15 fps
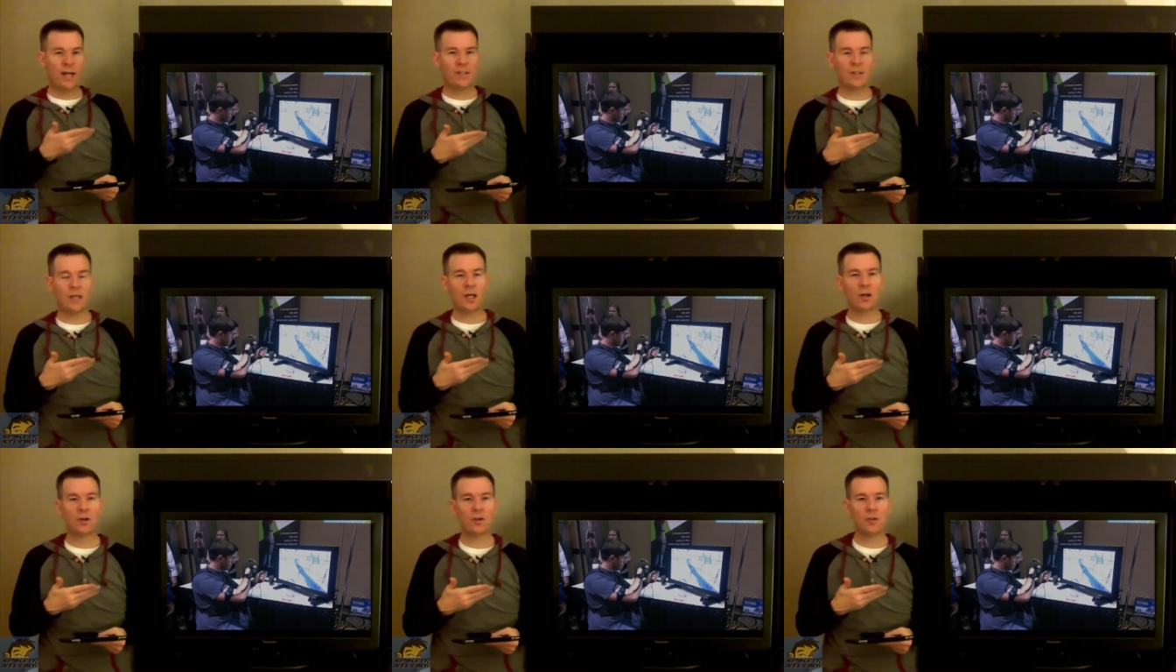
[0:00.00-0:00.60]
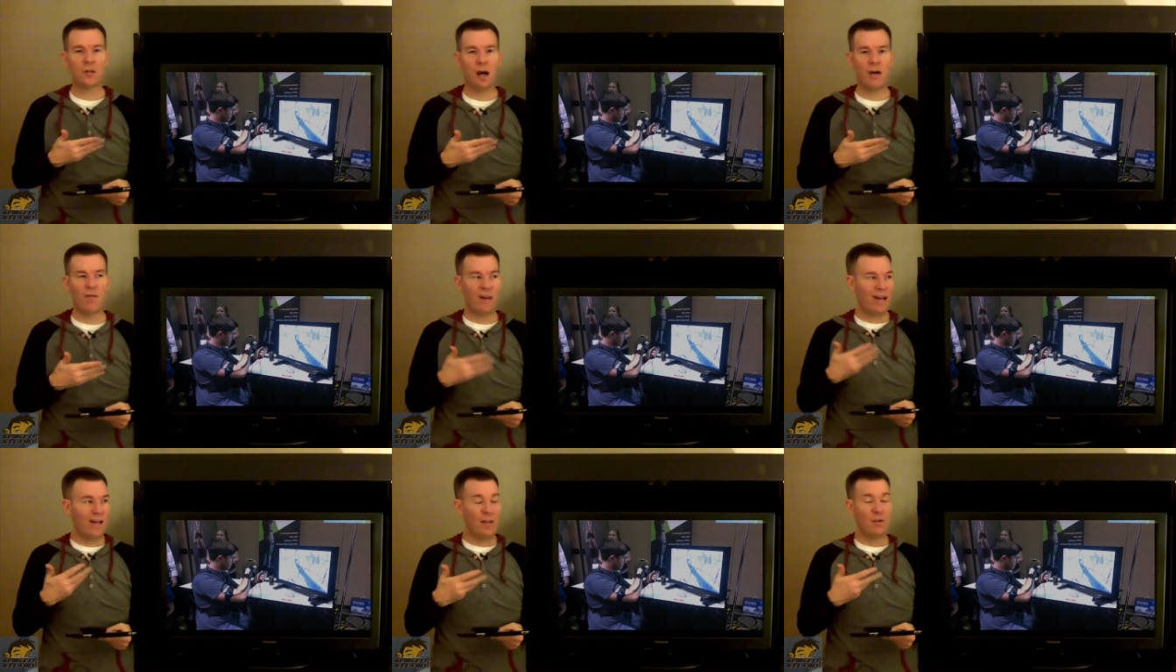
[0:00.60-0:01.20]
last thing under
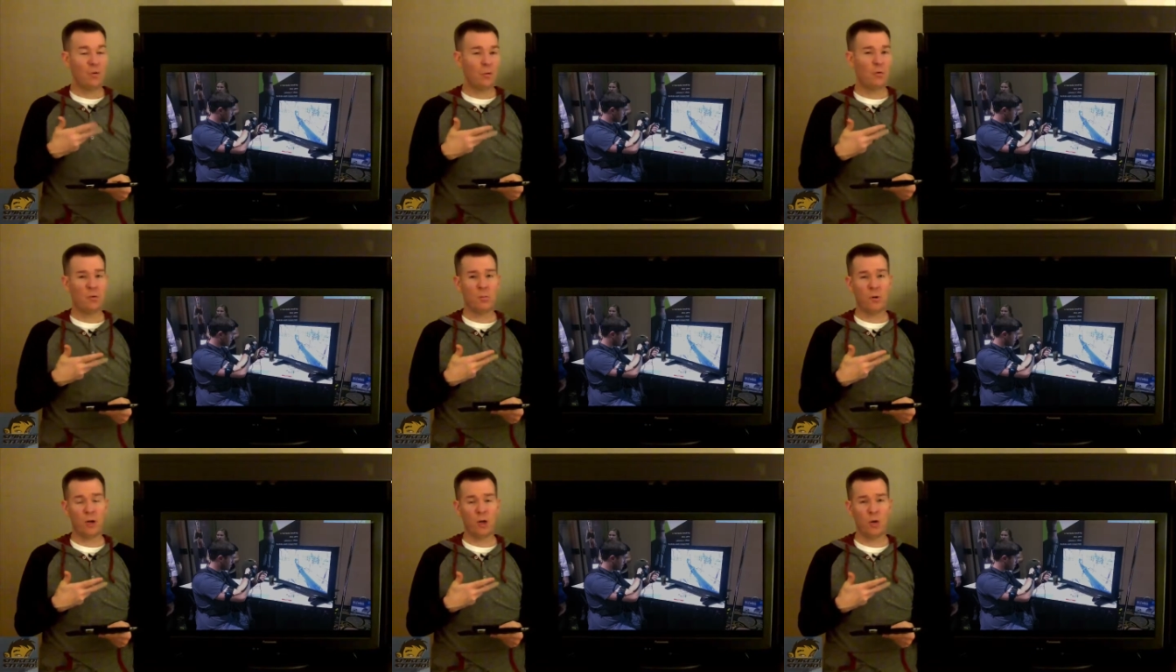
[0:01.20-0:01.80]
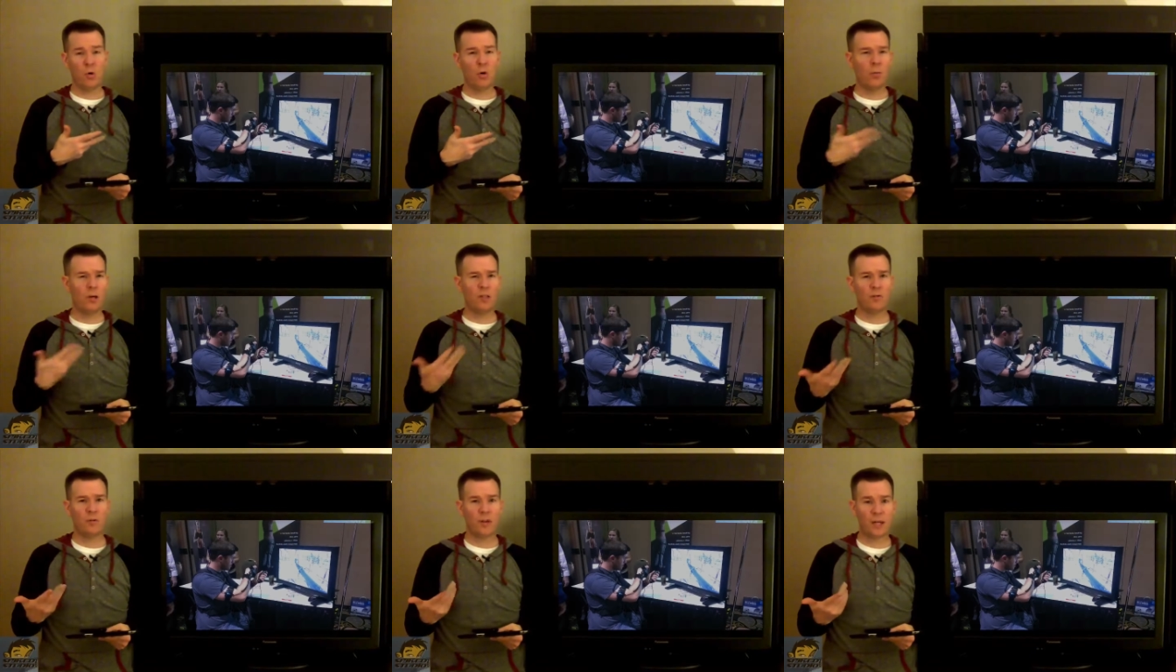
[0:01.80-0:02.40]
stuff, and this one was pretty cool,
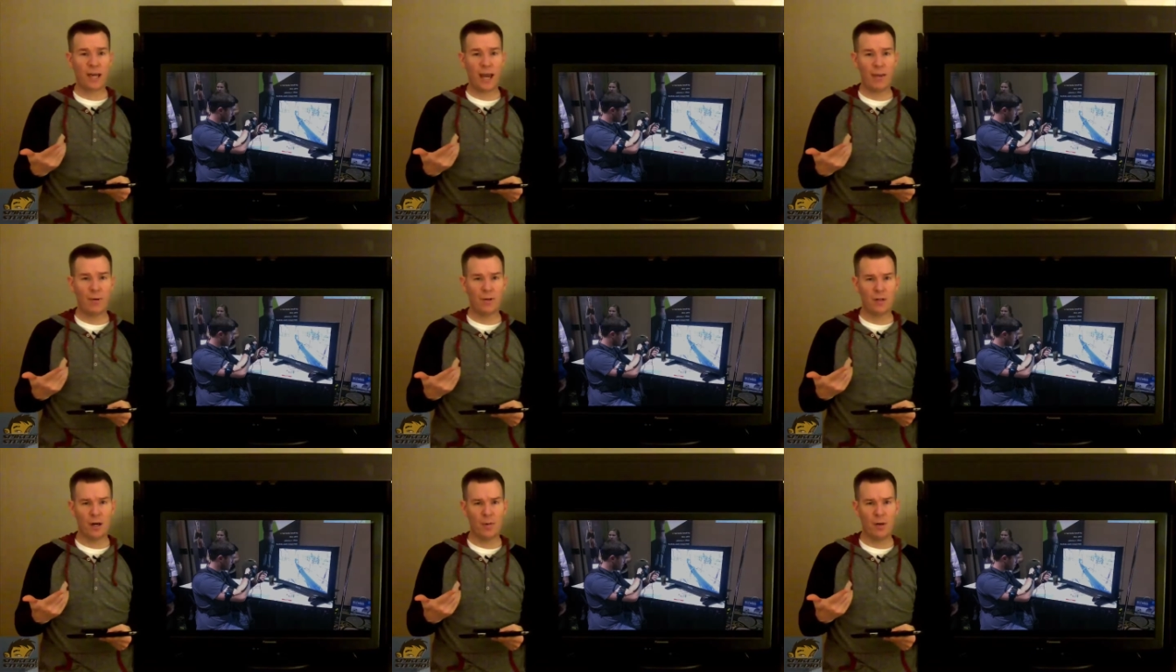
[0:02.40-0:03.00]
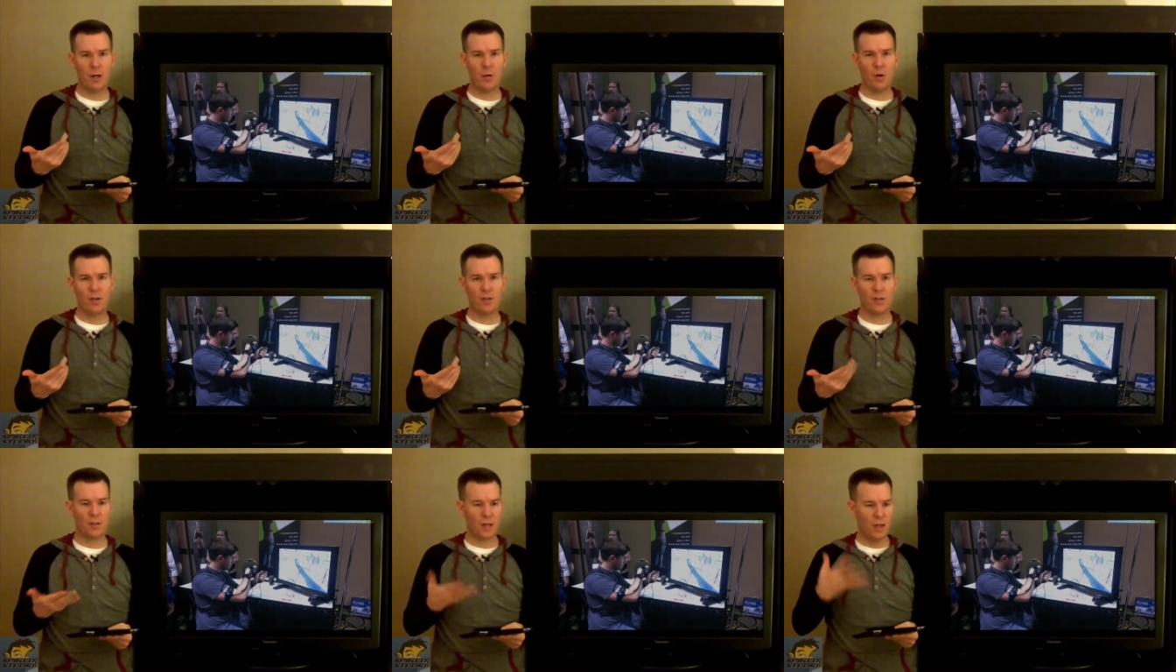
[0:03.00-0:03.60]
but it's for the gamers that everybody
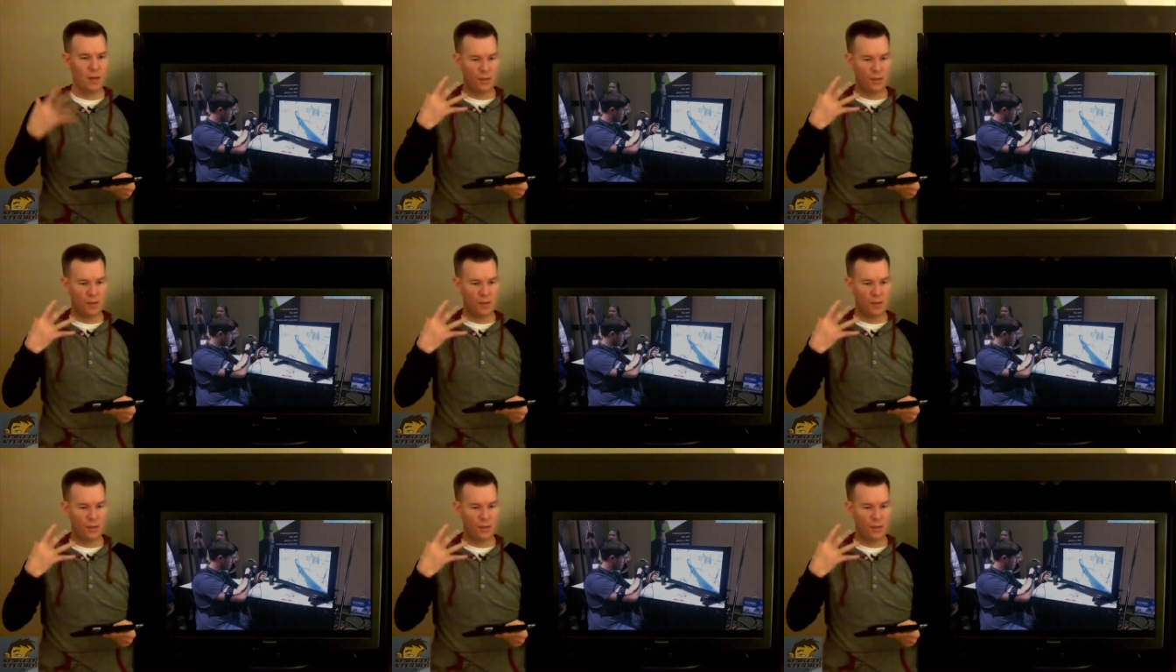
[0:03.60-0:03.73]
wants to see.